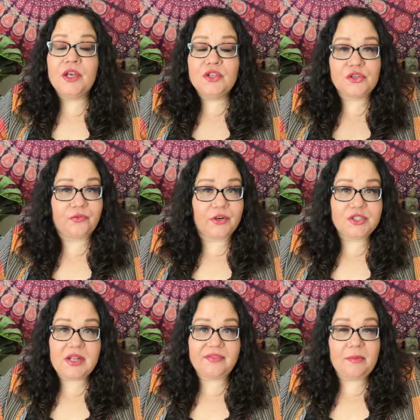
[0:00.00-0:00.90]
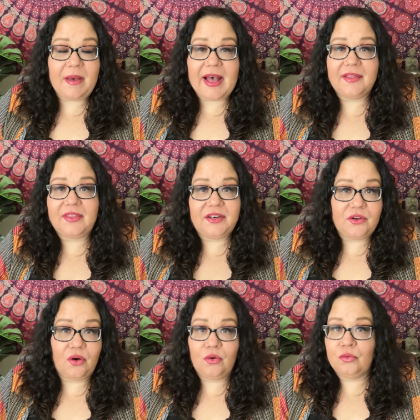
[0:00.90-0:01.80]
So first off the bat, they
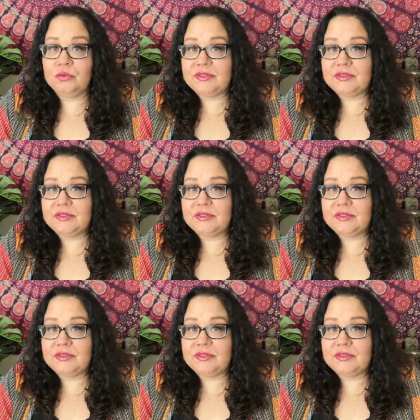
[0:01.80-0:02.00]
know